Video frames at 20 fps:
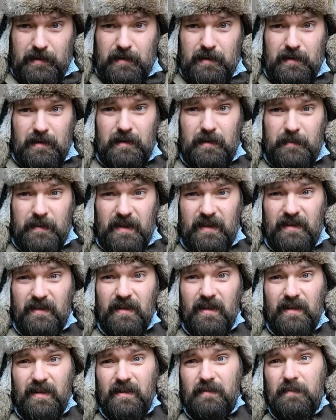In the
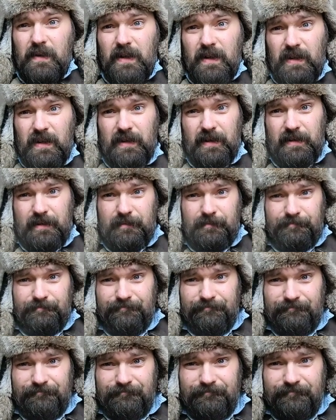meantime,
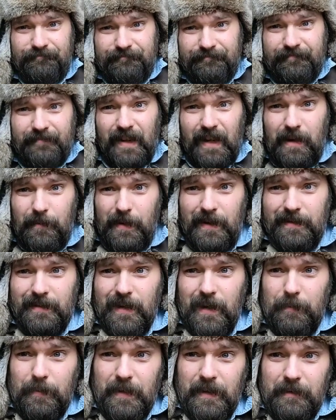keep on
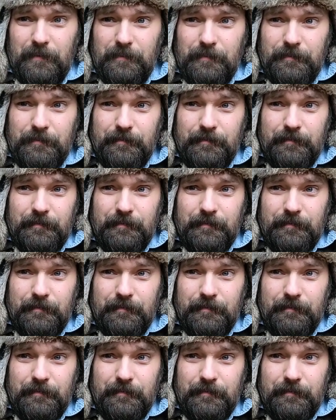typing.